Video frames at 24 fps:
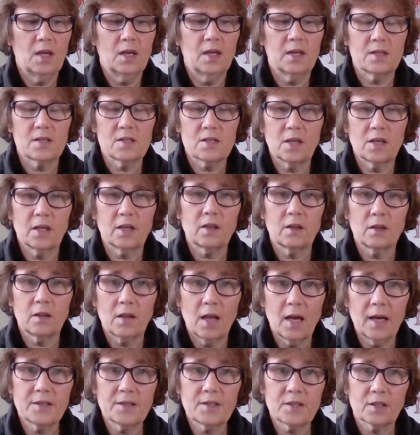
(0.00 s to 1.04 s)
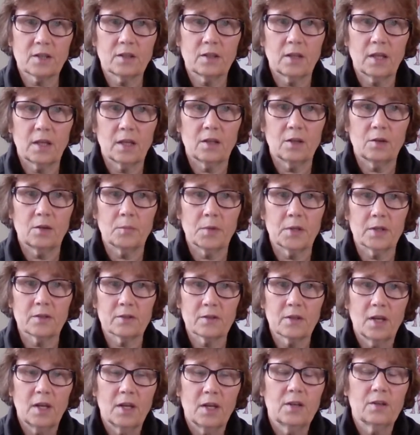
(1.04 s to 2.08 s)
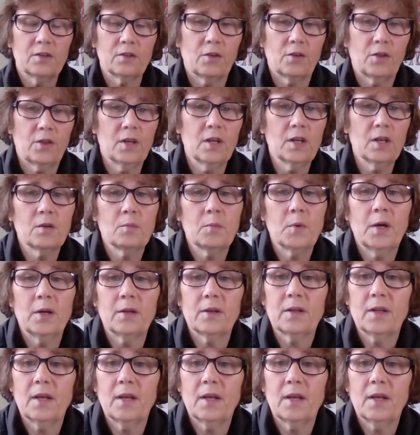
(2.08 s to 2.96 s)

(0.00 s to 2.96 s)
and psychological ailments. So think about